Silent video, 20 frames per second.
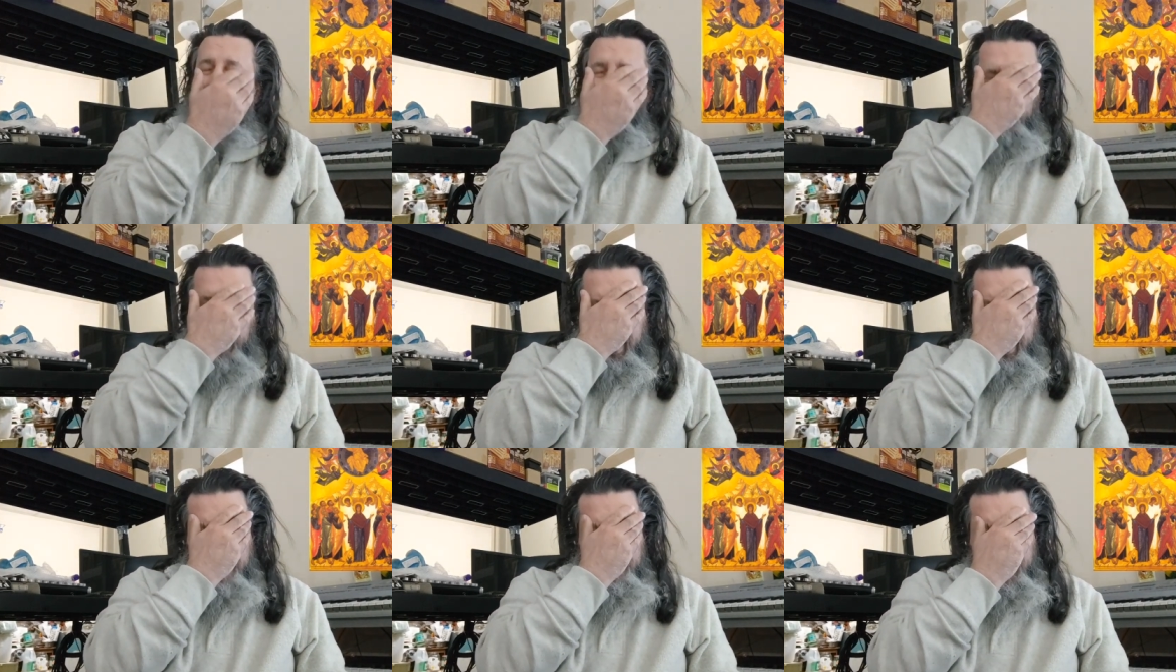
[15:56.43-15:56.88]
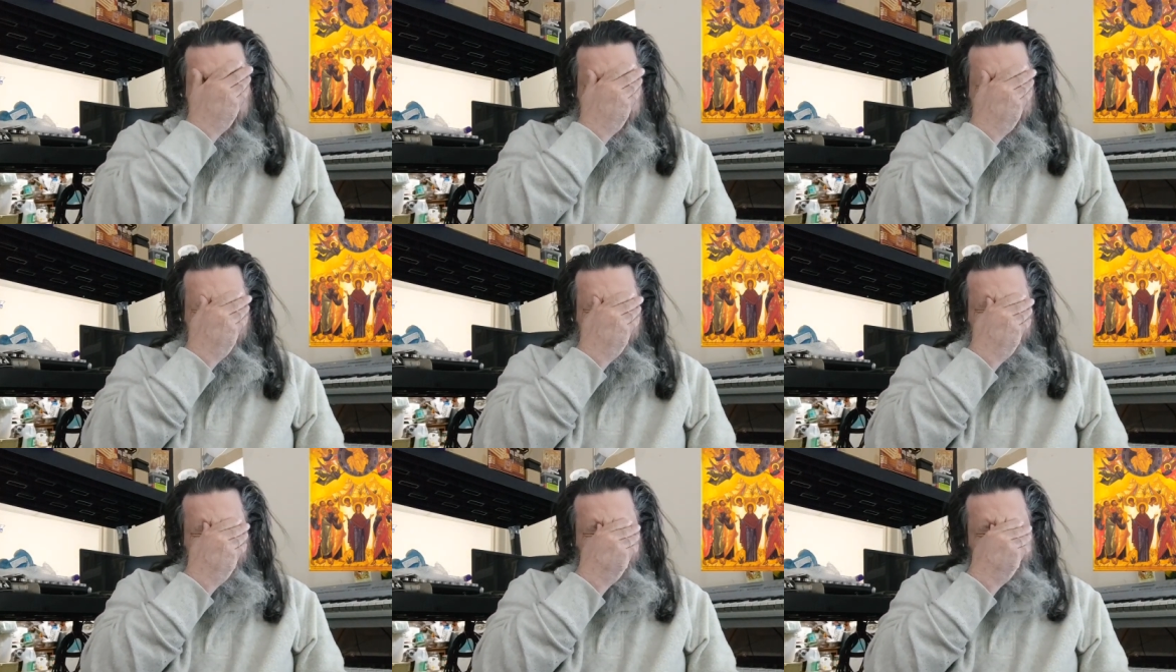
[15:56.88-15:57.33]
of paid by
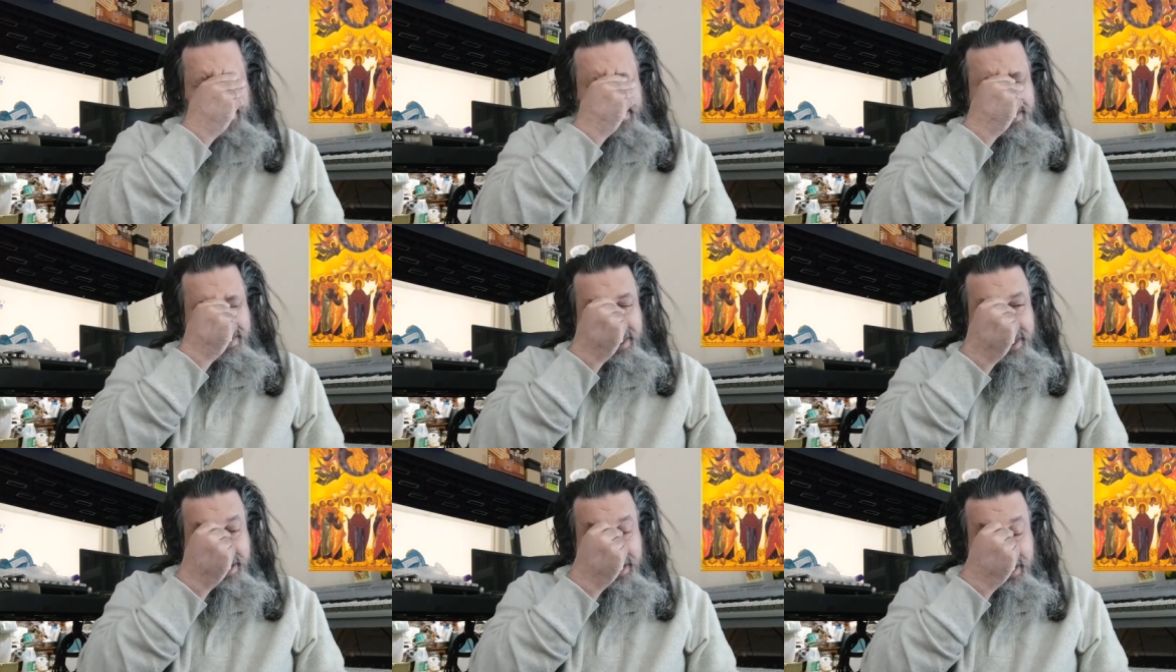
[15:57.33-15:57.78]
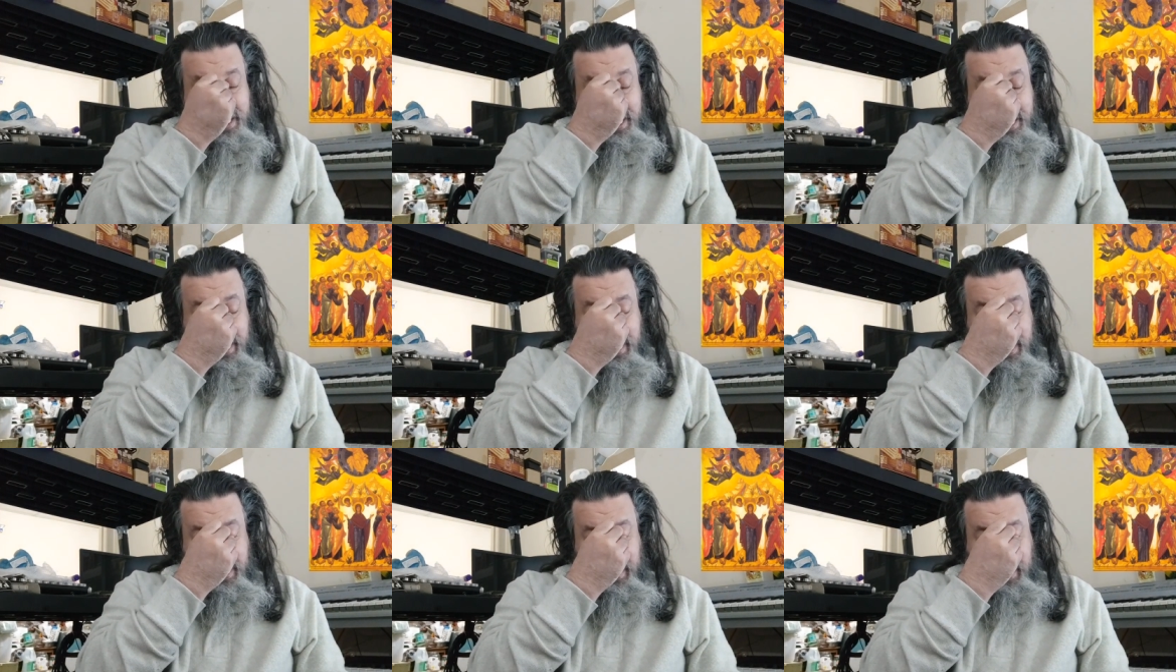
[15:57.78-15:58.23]
a group
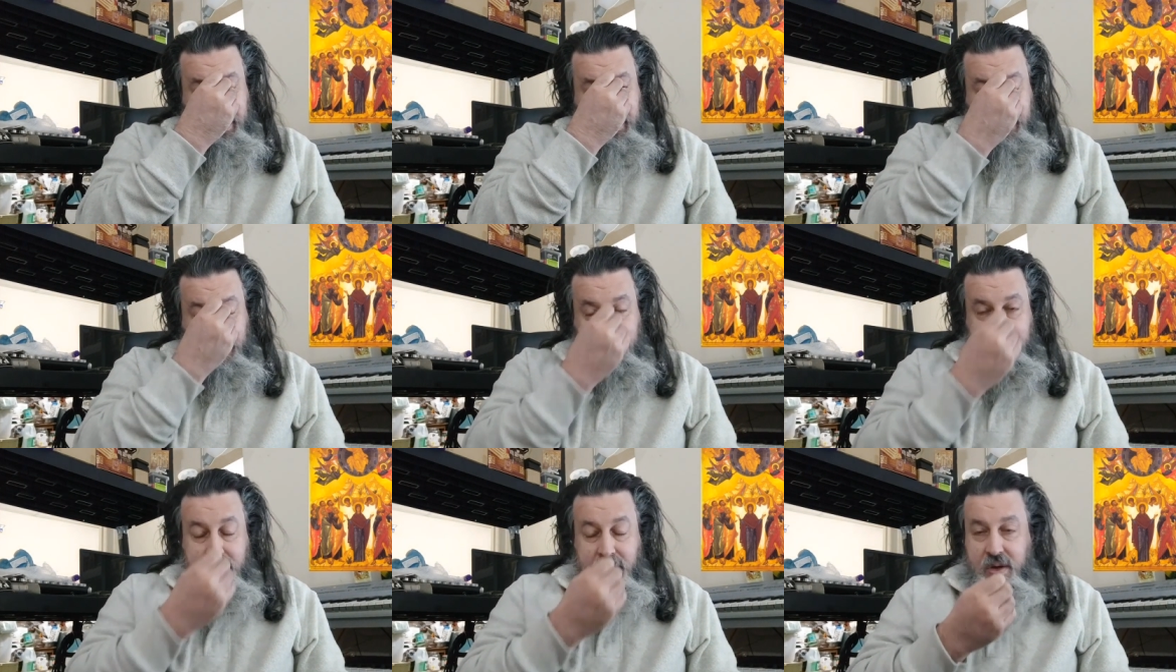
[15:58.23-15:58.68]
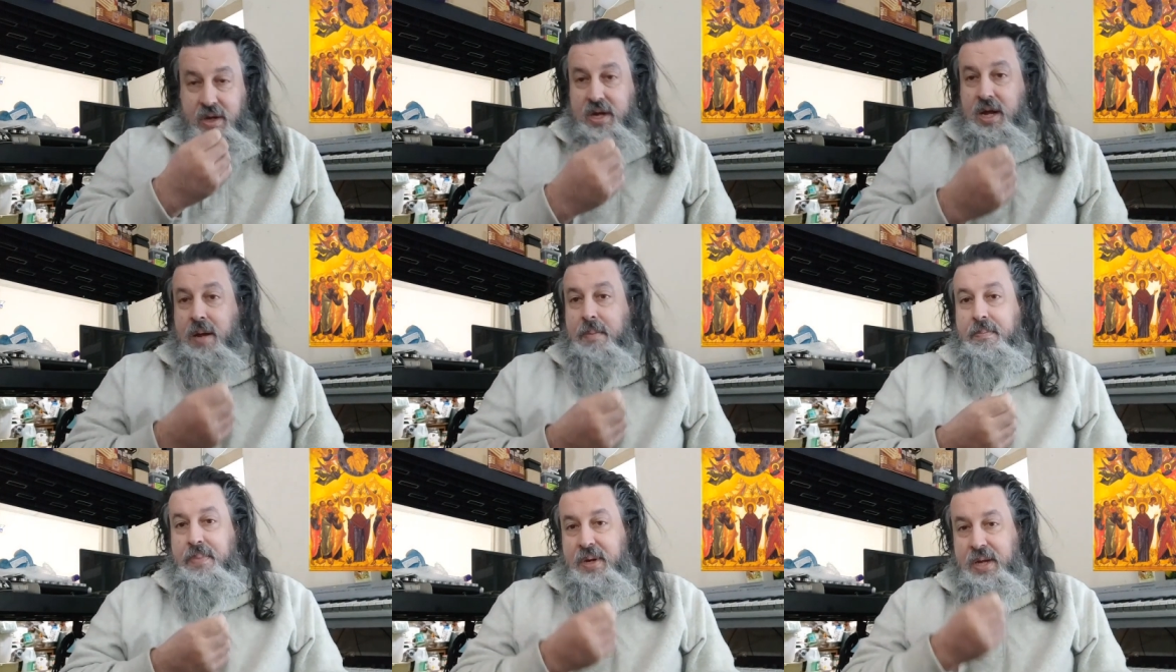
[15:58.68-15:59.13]
or another
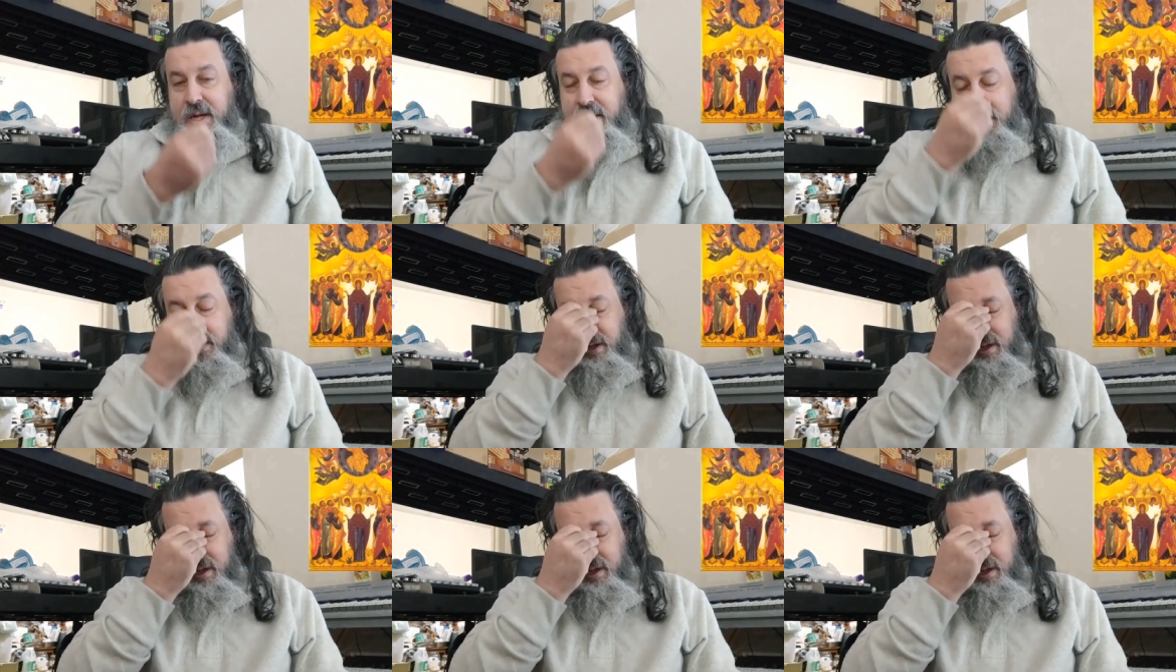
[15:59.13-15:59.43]
company,